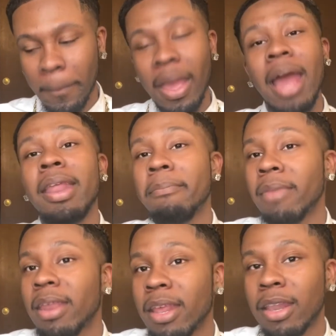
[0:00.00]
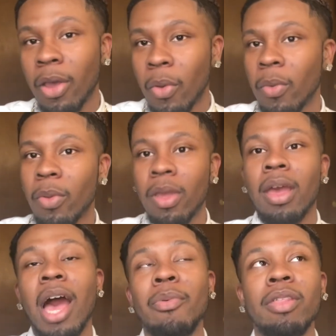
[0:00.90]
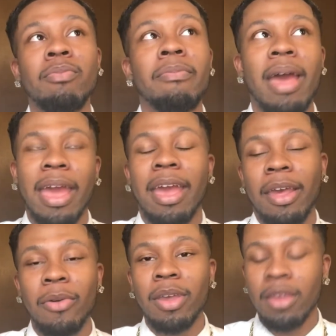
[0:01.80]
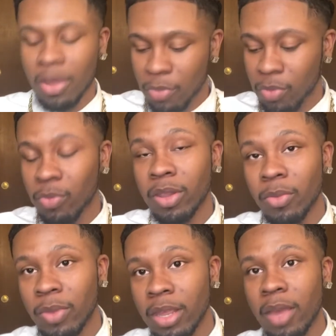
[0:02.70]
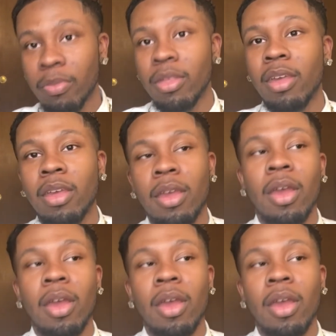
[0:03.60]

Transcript: I didn't mean it, though. I was mad, okay? I was really upset.